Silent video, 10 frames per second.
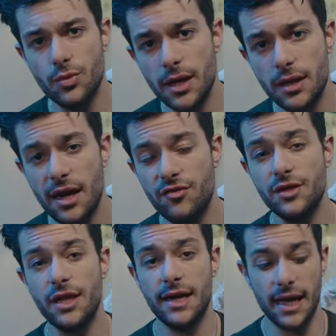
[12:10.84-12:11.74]
as well, I
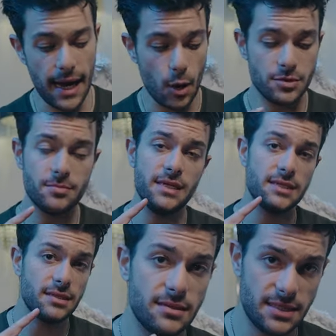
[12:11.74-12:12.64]
feel like it helps me
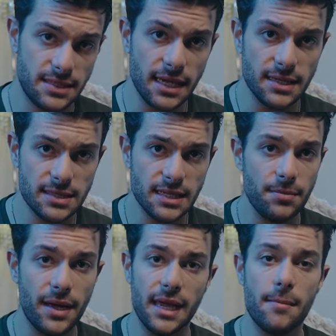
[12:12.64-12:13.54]
stay
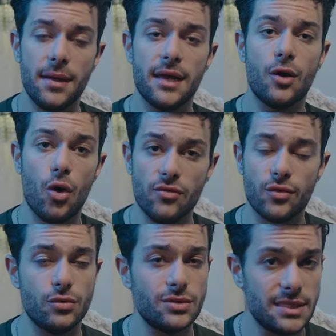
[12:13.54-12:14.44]
asleep. I get better
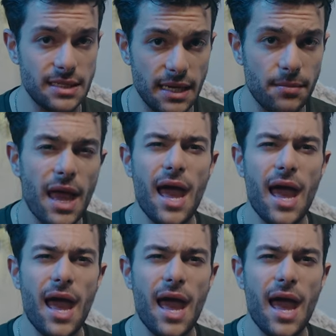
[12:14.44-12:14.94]
overall sleep.